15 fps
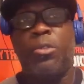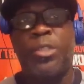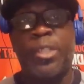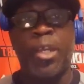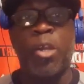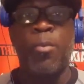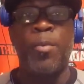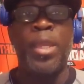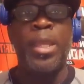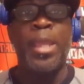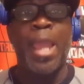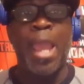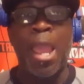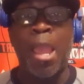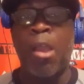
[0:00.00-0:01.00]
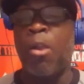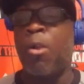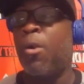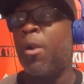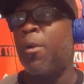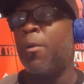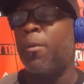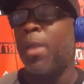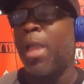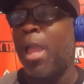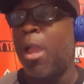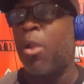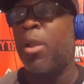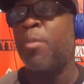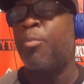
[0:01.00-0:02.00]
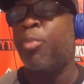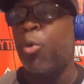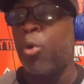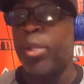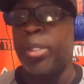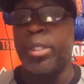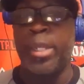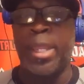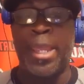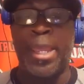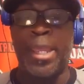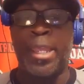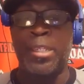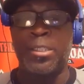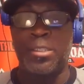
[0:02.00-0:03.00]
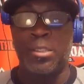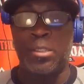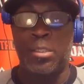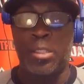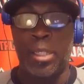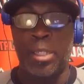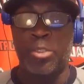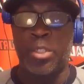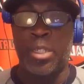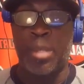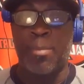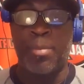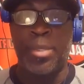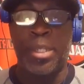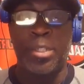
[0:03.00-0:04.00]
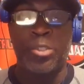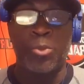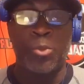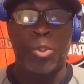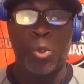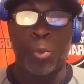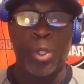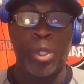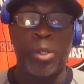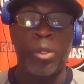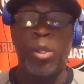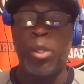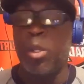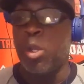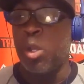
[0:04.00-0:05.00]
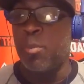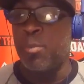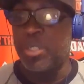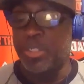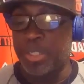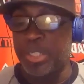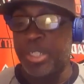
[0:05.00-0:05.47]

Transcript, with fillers: Tell me how how important has the internet been to the career of Mister